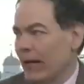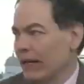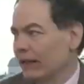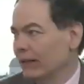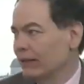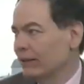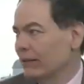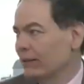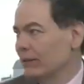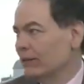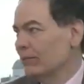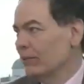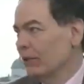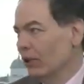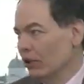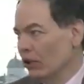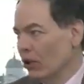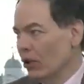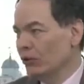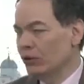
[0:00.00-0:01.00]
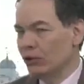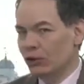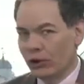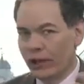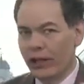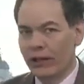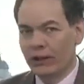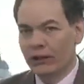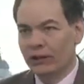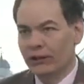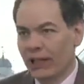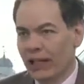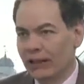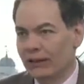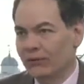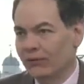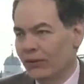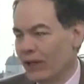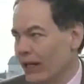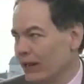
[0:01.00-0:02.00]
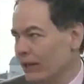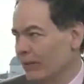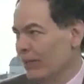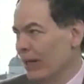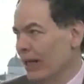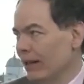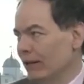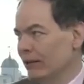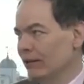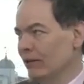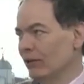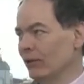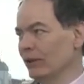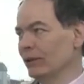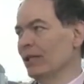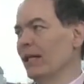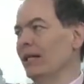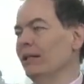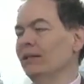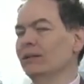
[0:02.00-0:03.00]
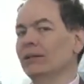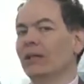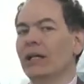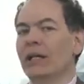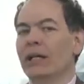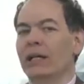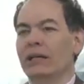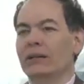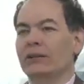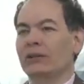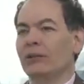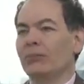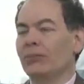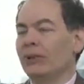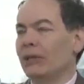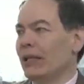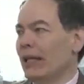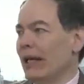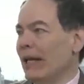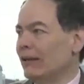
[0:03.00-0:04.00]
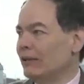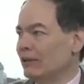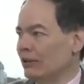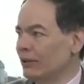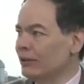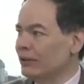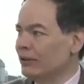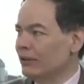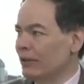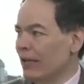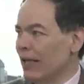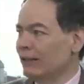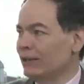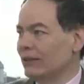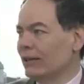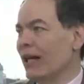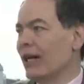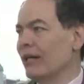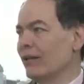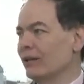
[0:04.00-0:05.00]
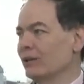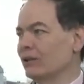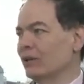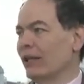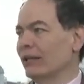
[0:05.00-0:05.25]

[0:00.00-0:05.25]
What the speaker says: banking system, or the ghost trader, as I defined it back in the early 90s, it simply cancels that side of the